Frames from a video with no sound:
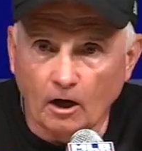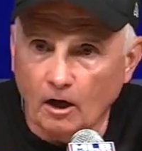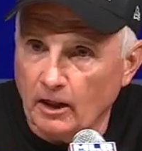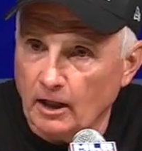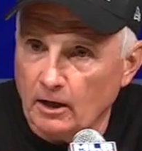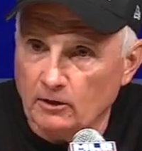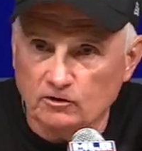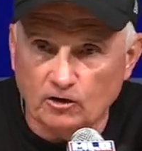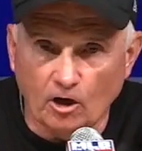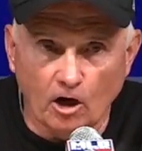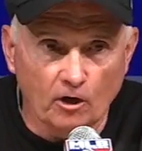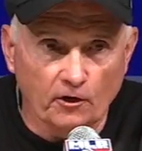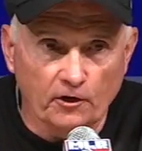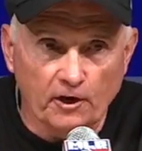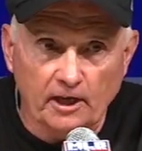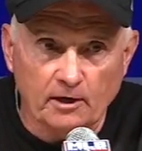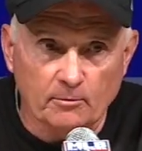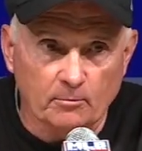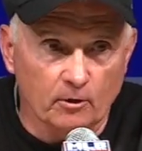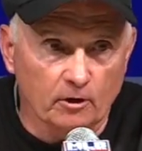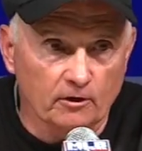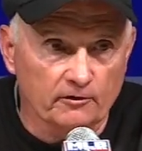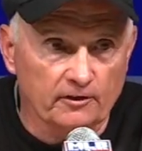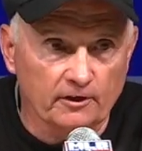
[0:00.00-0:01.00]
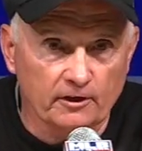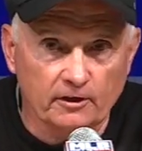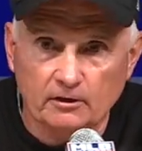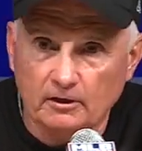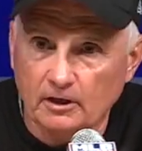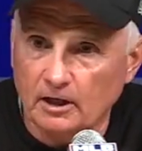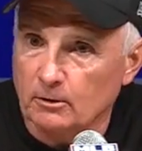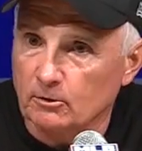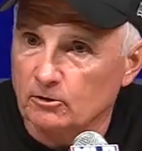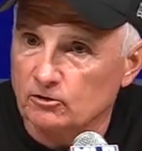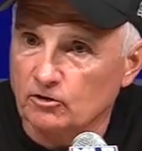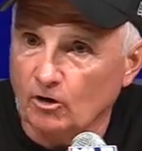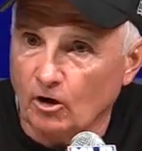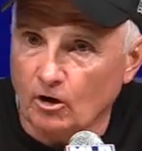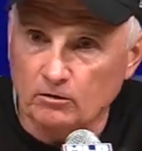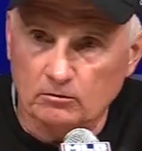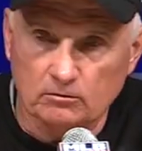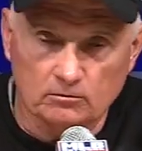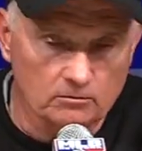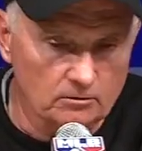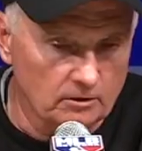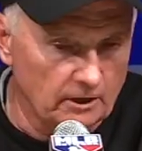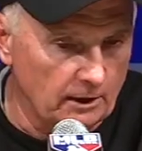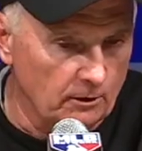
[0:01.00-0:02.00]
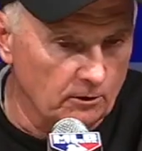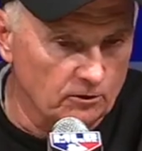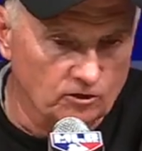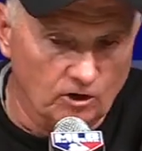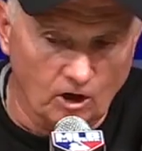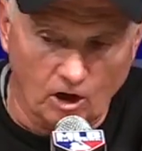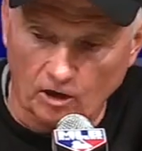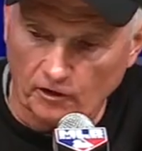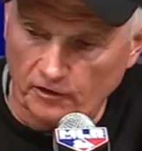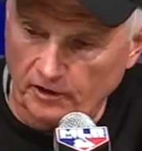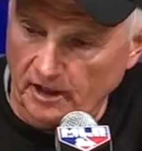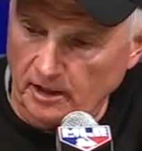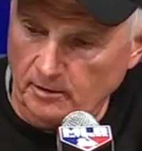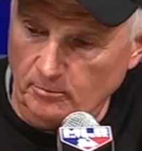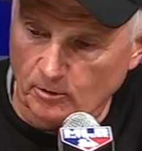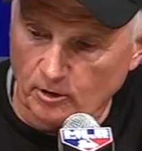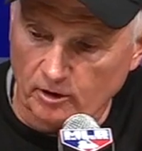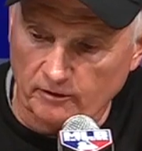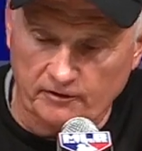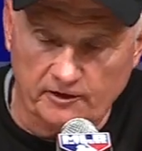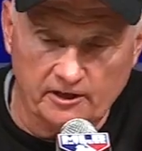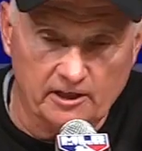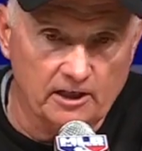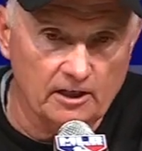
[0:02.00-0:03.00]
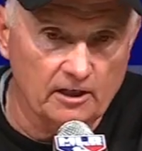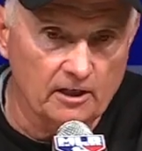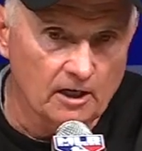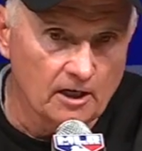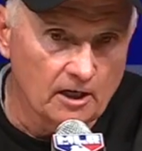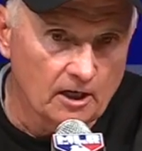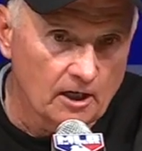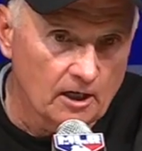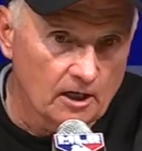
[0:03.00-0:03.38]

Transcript: No, that was all Dan Murphy. That was all Dan Murphy.